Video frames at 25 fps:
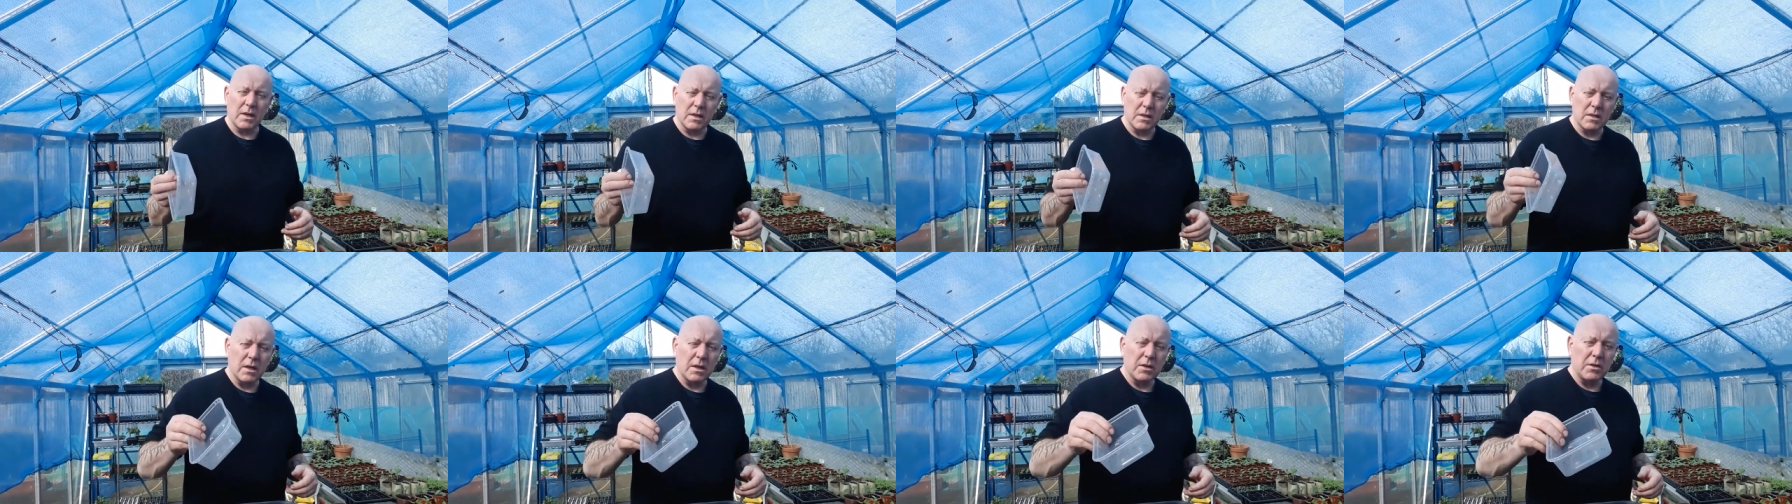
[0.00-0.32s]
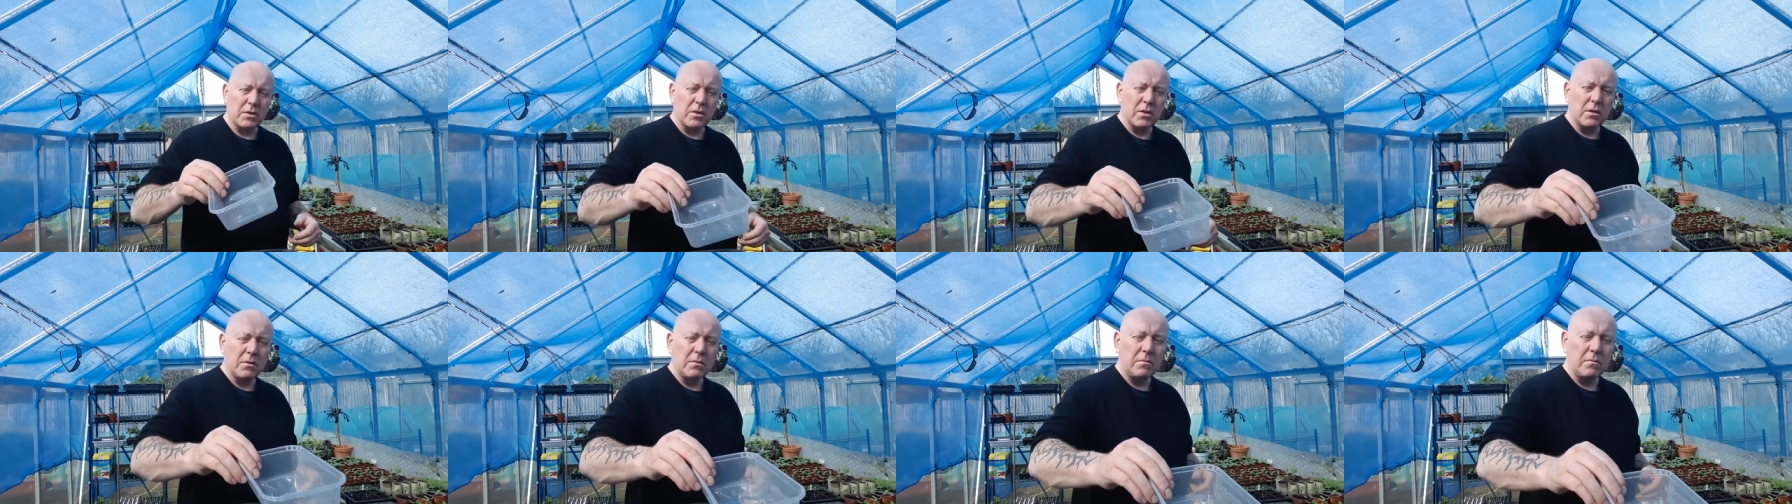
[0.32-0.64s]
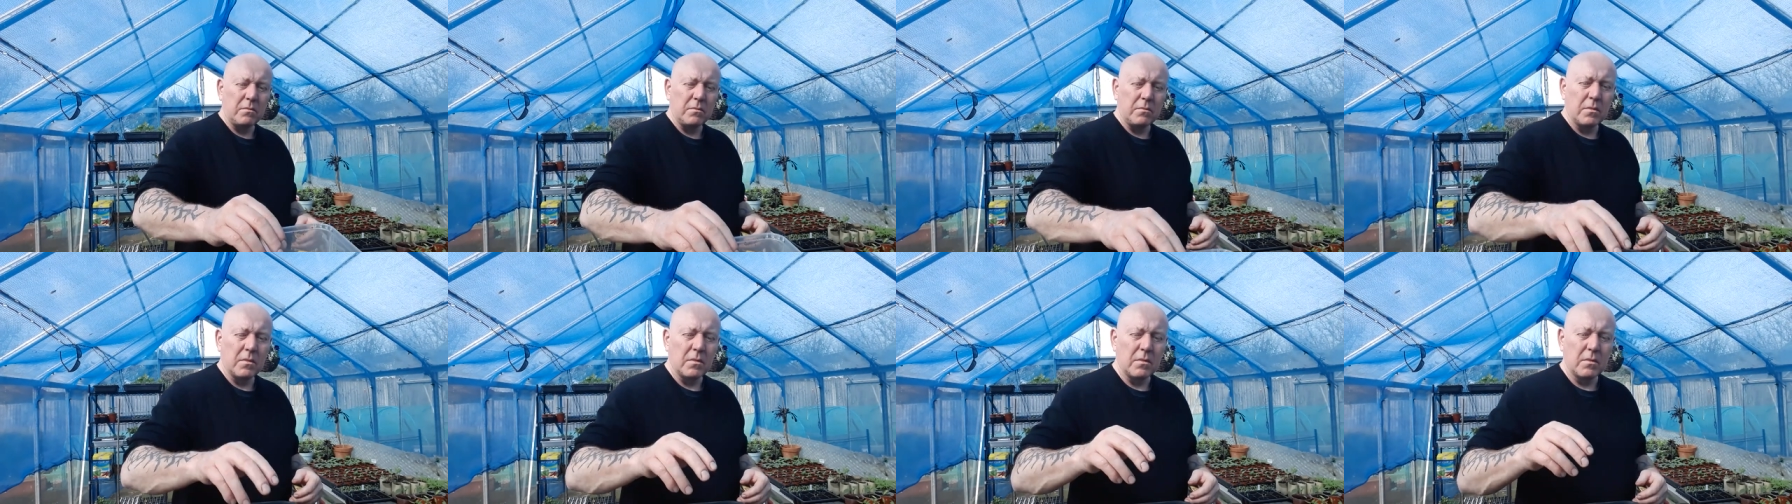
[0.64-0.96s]
et cetera.
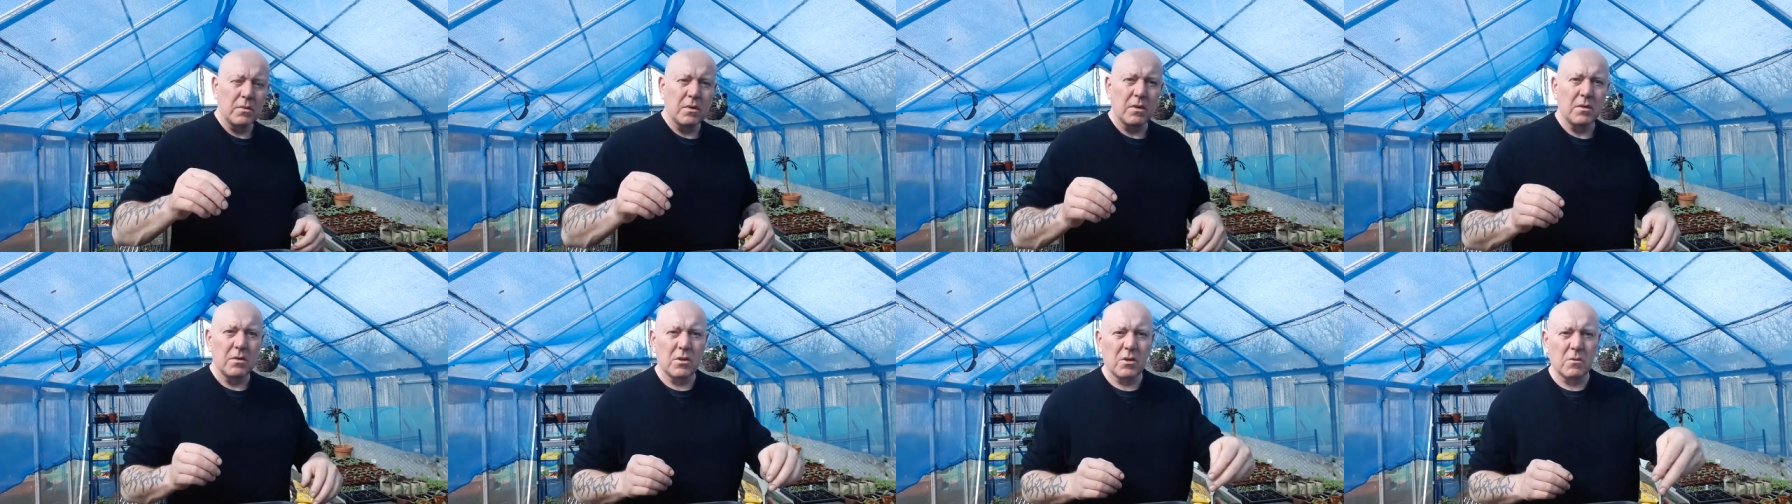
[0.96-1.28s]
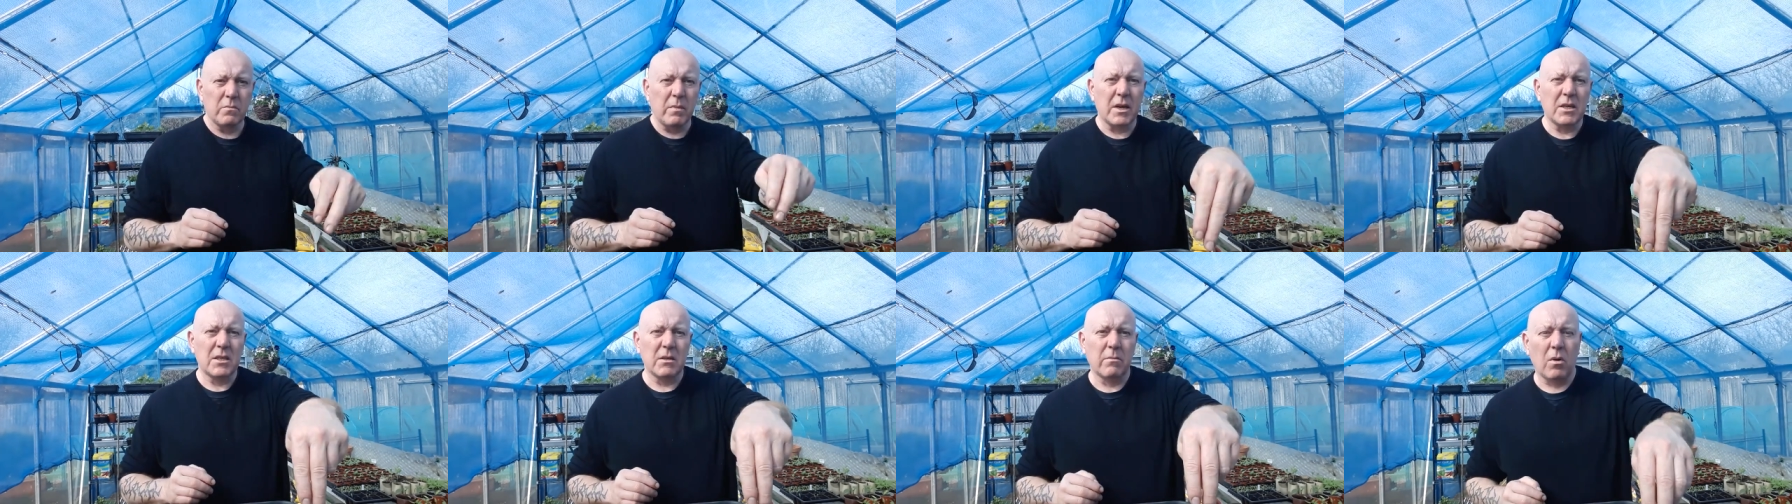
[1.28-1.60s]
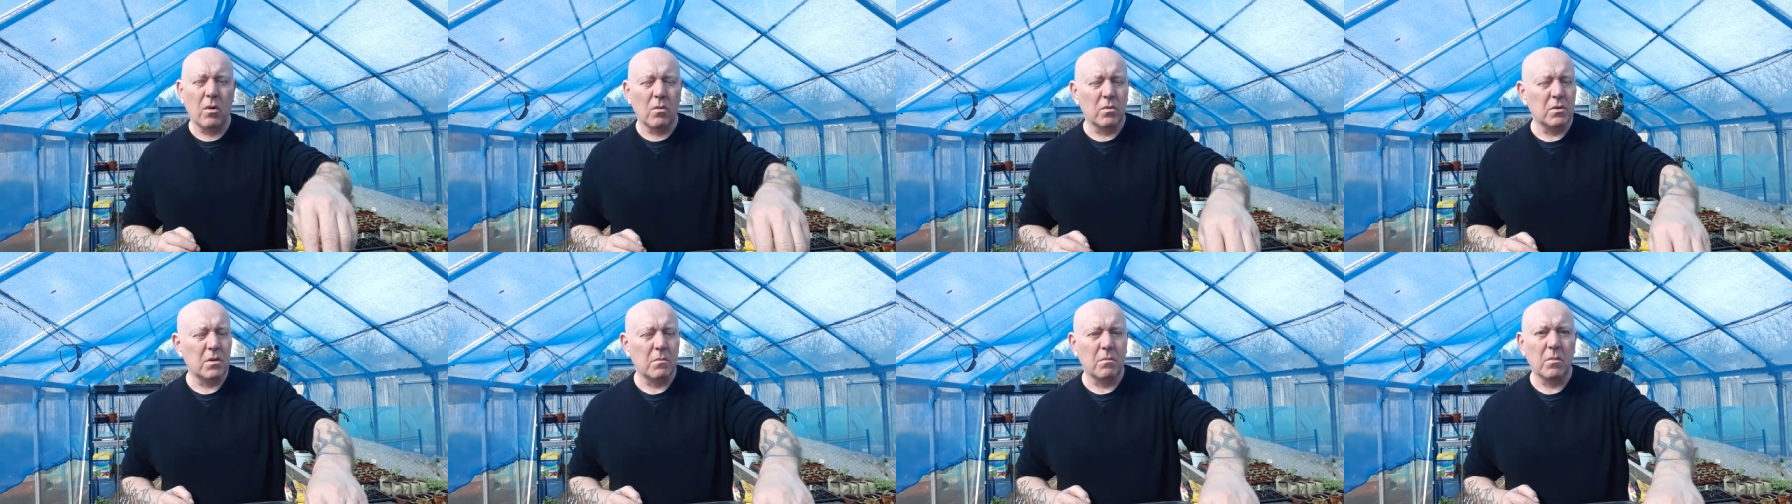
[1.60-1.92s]
Just make some
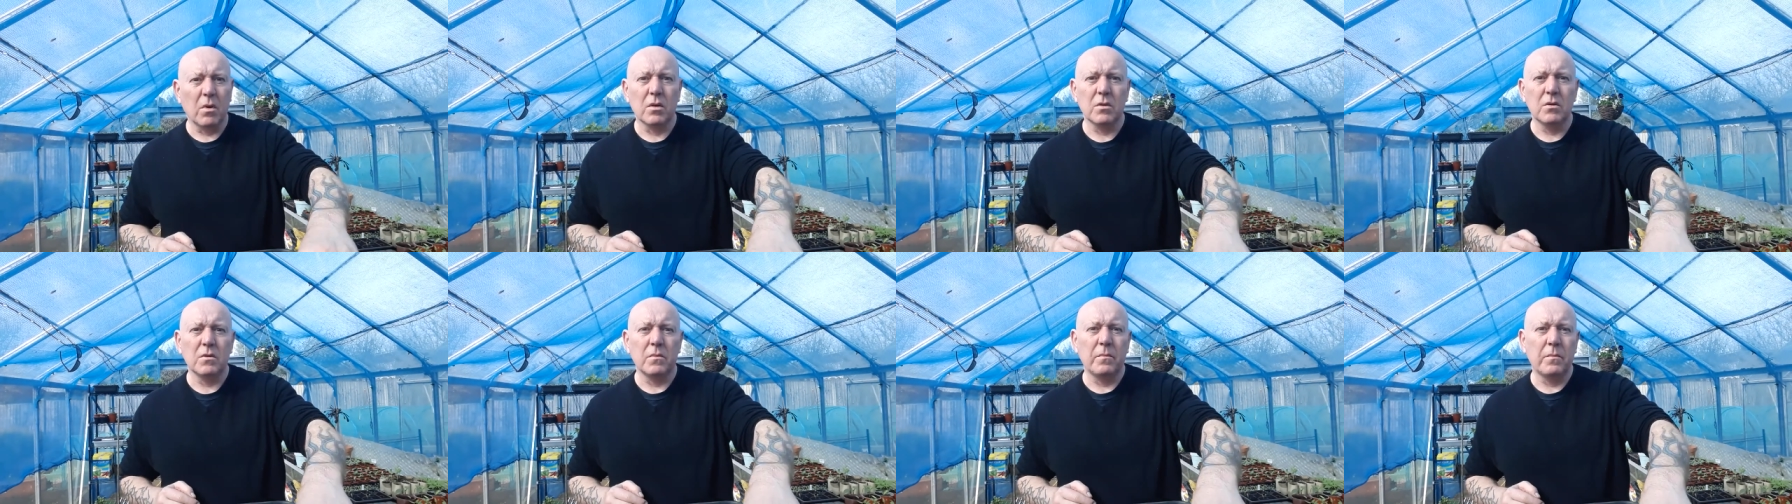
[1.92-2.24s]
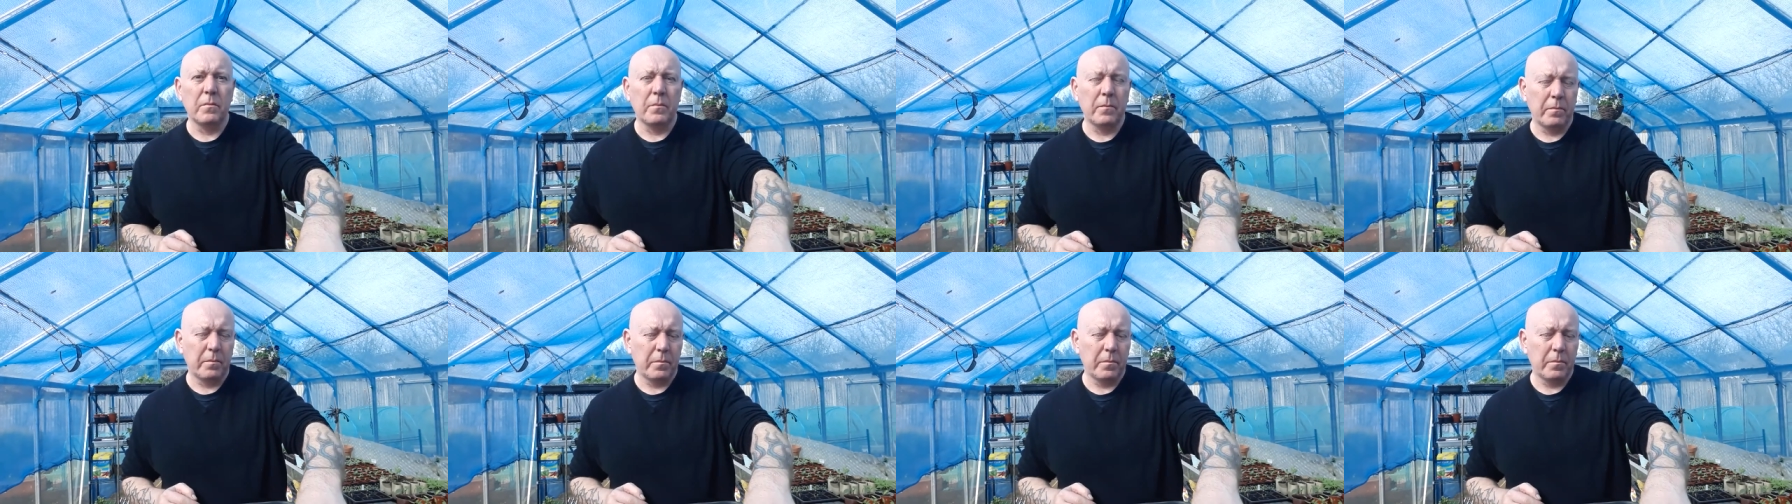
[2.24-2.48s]
holes in bottom.